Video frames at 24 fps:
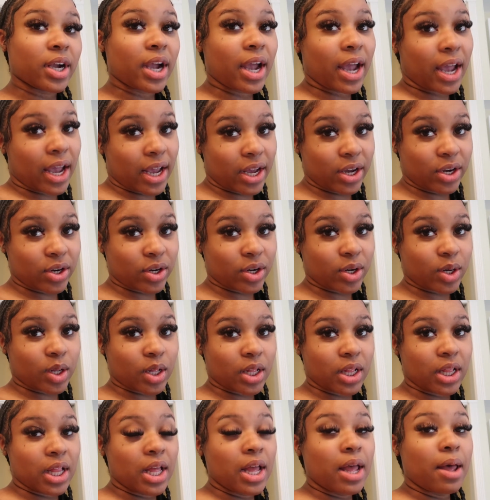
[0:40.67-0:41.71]
hey
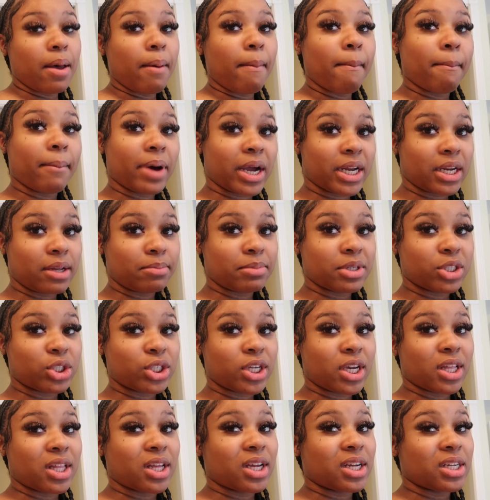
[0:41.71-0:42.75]
girl, my name is
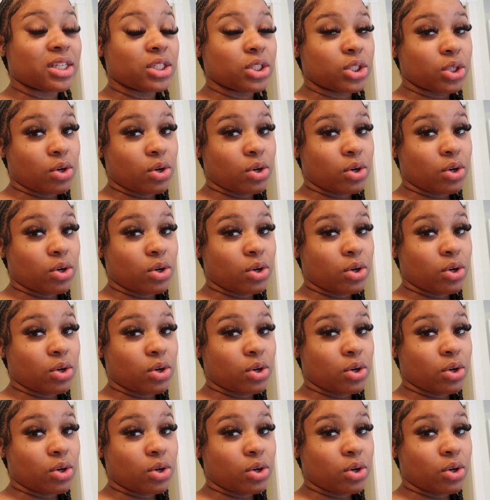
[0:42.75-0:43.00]
Jayla.